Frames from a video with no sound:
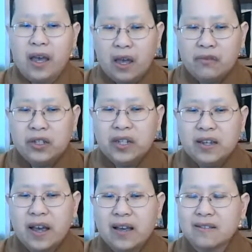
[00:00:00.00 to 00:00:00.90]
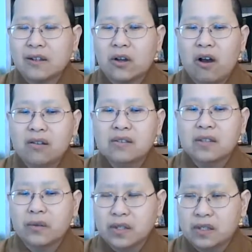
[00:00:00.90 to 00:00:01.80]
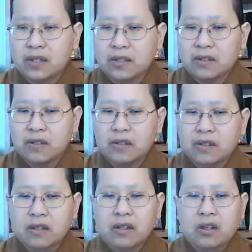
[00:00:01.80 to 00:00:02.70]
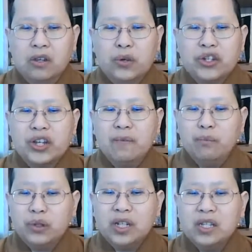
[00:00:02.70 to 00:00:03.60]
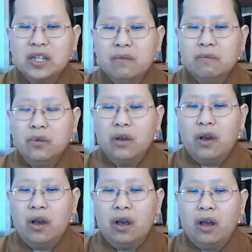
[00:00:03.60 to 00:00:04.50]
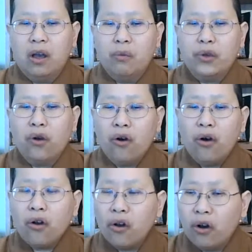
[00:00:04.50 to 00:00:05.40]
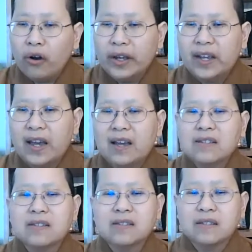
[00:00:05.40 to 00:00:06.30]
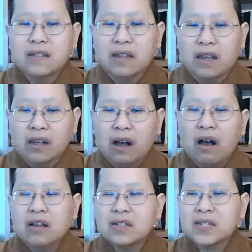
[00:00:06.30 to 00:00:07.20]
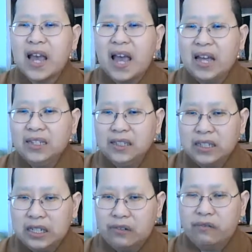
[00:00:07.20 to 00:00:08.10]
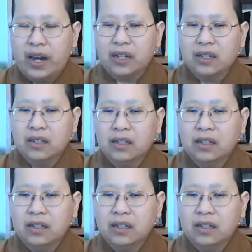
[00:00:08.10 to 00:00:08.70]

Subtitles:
Everything has the consequences, which in Buddhism, we all call it as cause and effect.